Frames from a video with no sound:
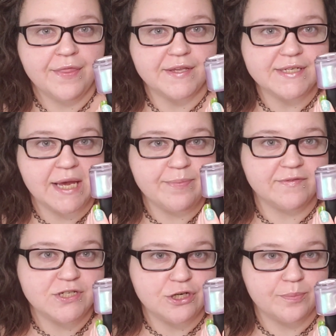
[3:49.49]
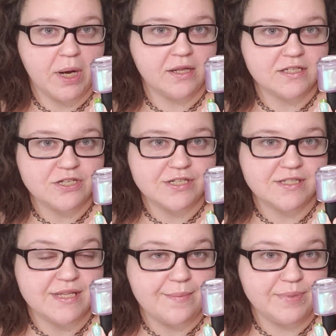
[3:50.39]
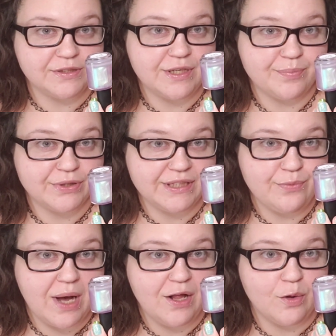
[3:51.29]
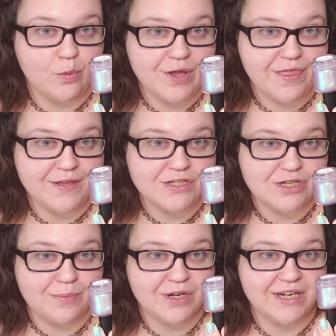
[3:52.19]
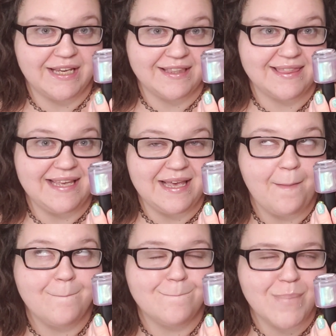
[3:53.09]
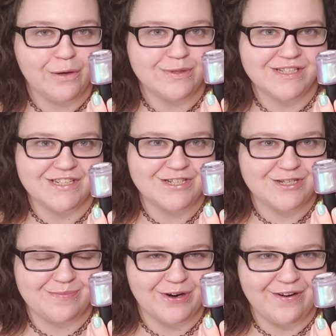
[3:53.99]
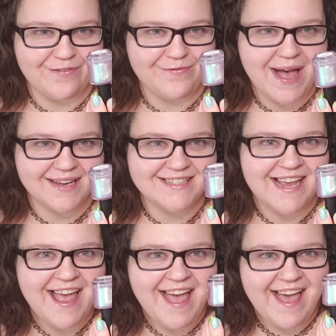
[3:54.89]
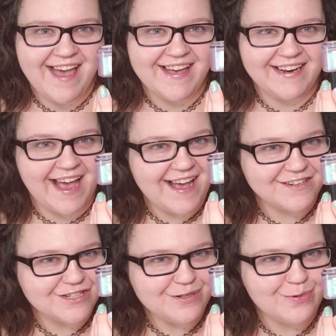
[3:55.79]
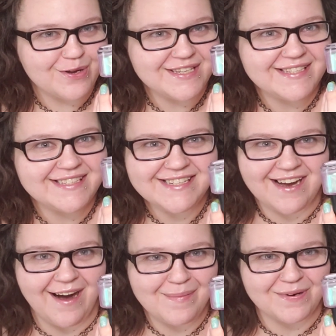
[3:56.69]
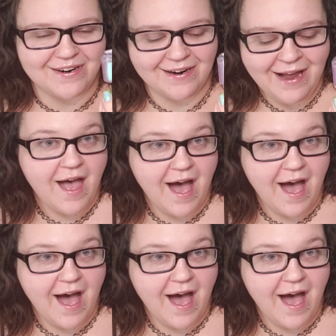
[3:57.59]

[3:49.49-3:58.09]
The type of sheer polishes that build up really well with the shimmer to get the most shimmer effect. And I actually wore this as a topper.